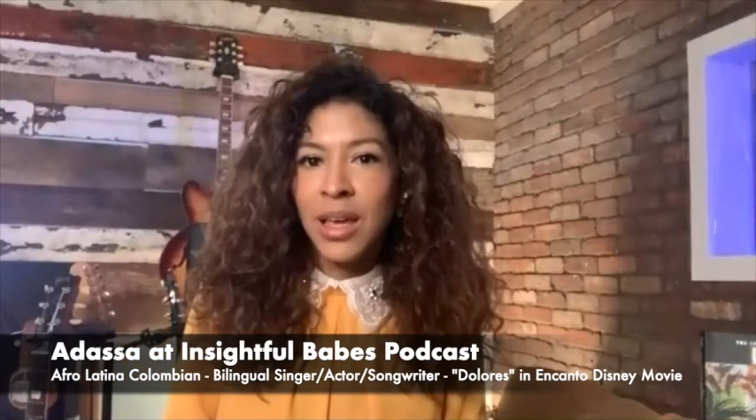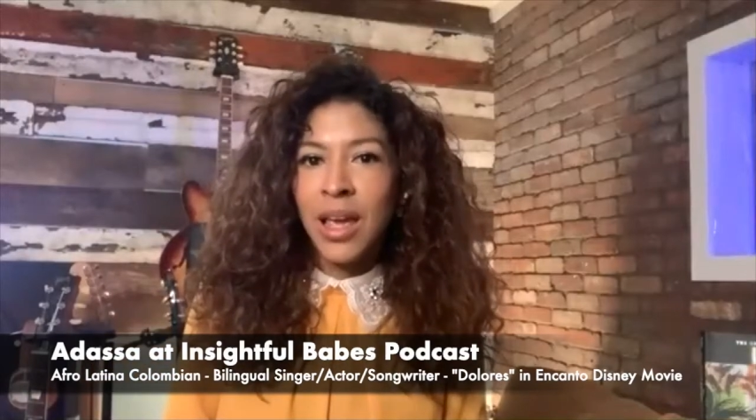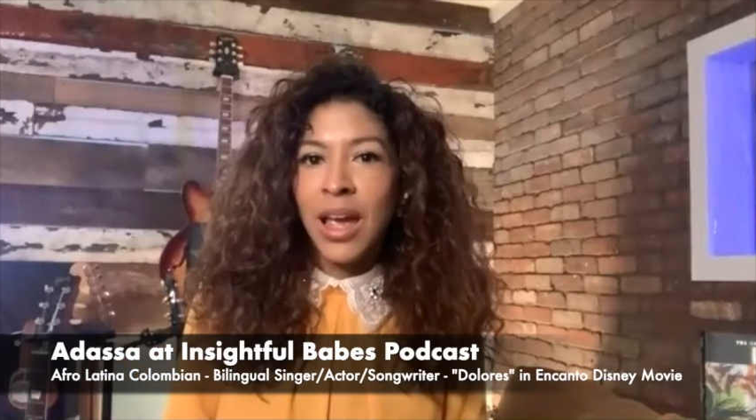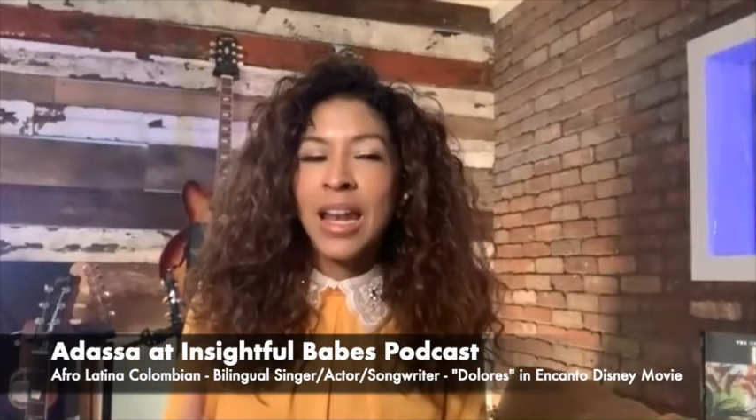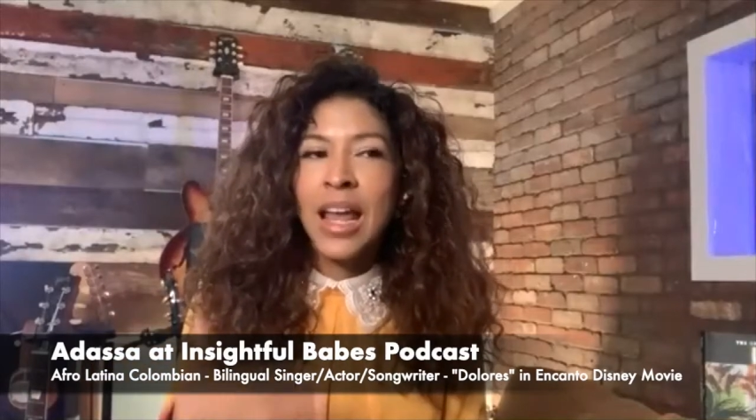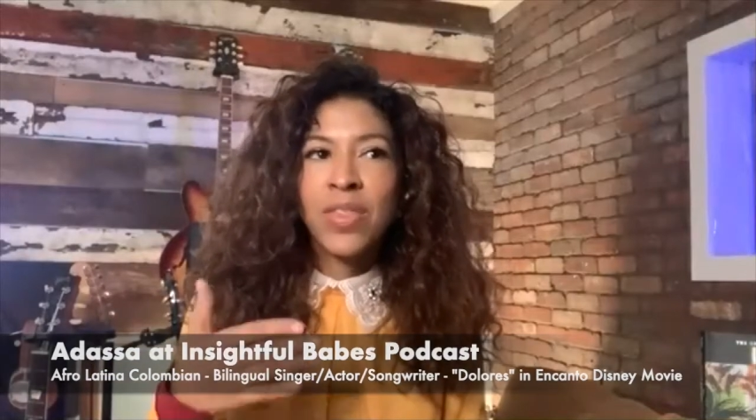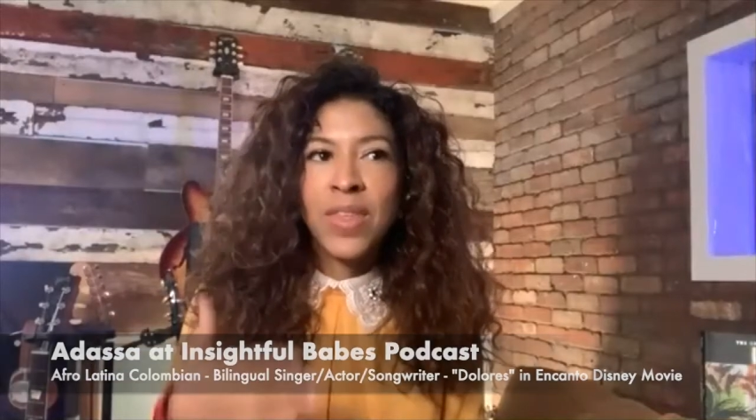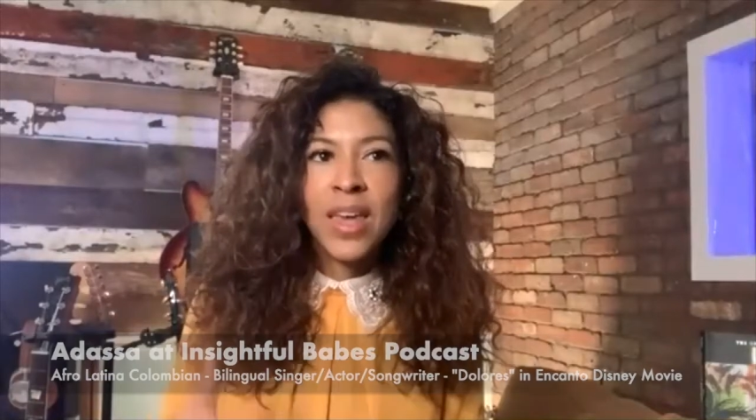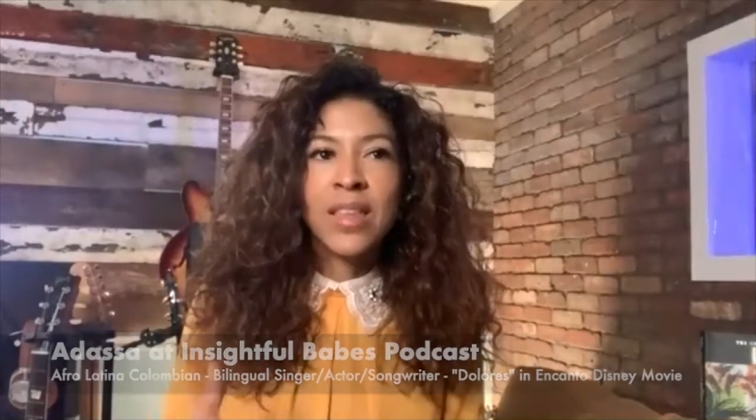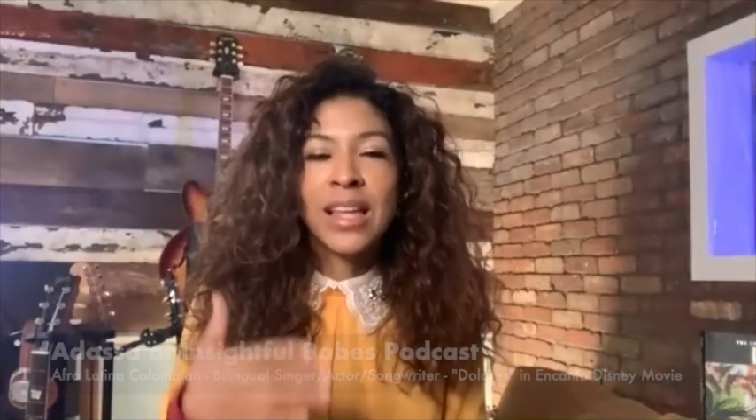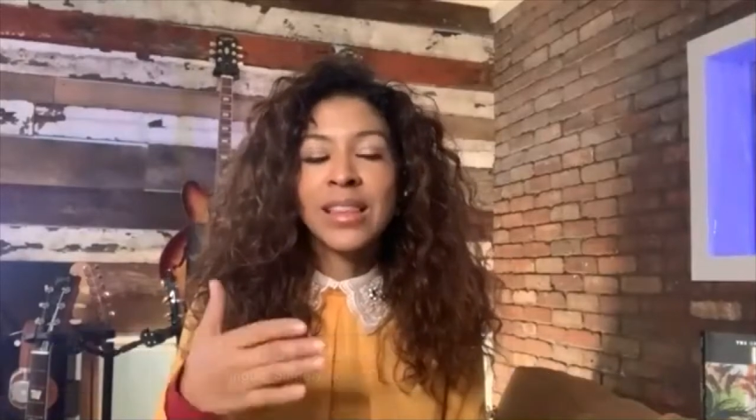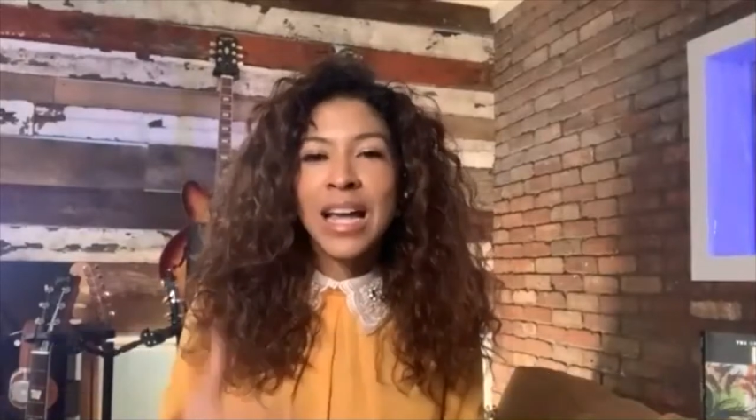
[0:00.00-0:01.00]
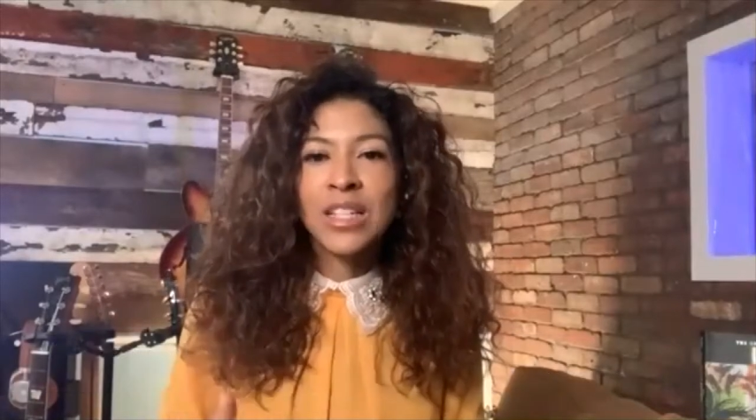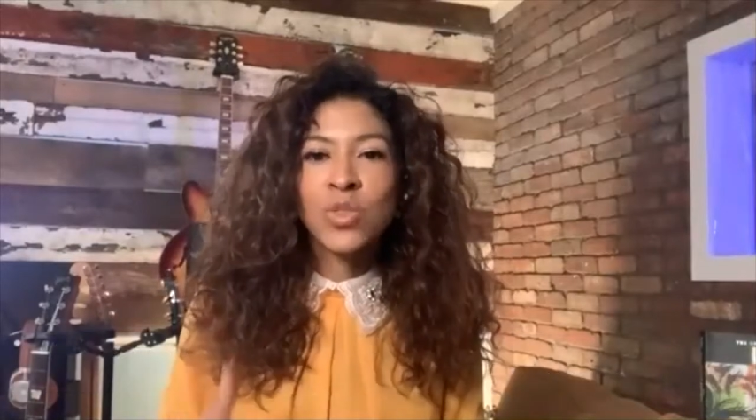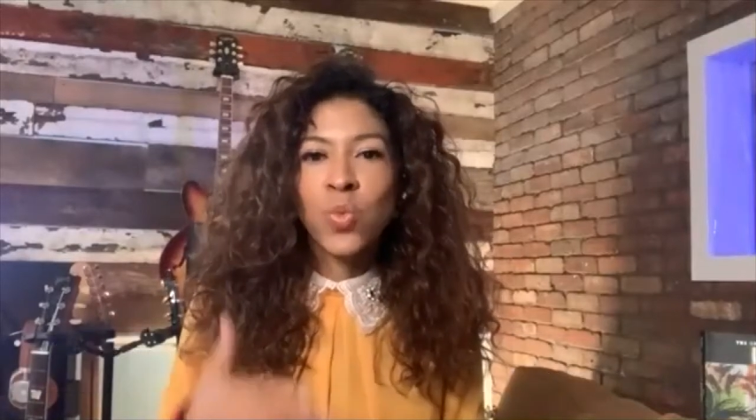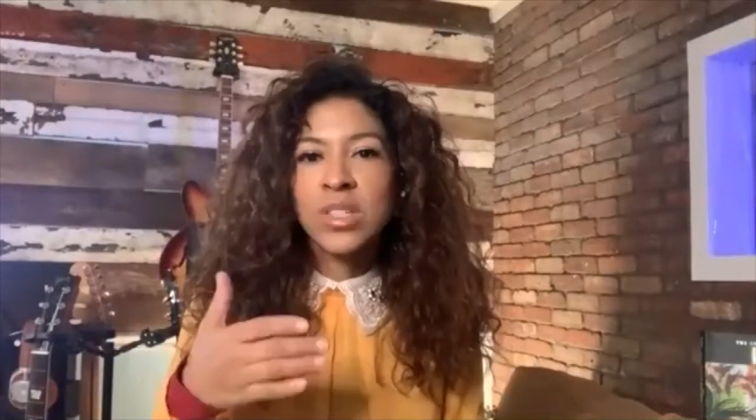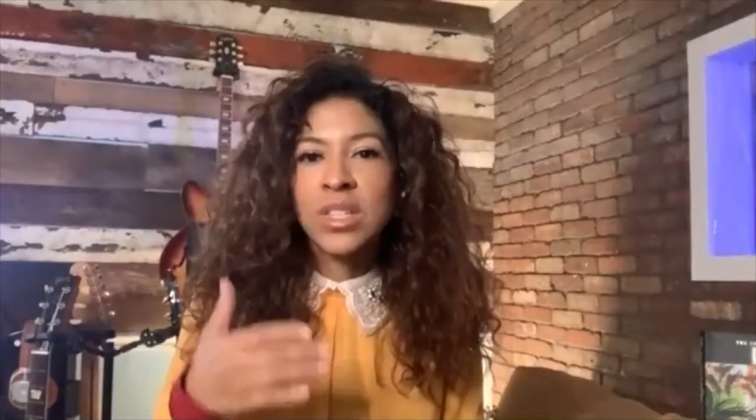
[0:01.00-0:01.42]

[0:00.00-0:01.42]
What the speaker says: And I think that that's what